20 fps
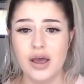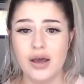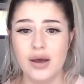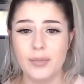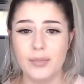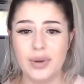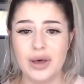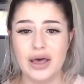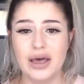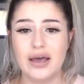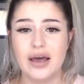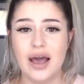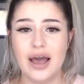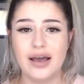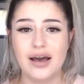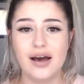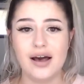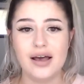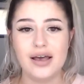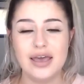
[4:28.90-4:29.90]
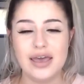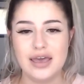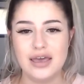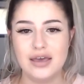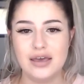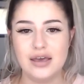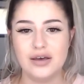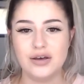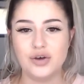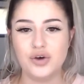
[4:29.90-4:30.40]
But I got
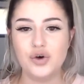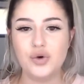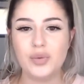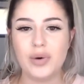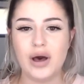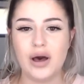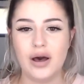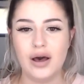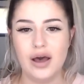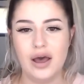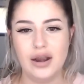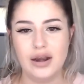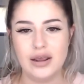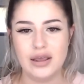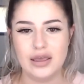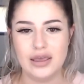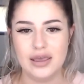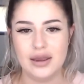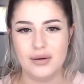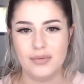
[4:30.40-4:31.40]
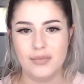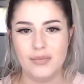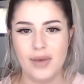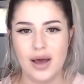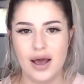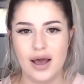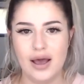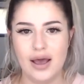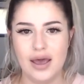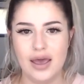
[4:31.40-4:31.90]
a coupon in
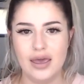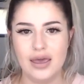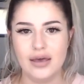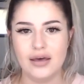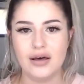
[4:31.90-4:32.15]
my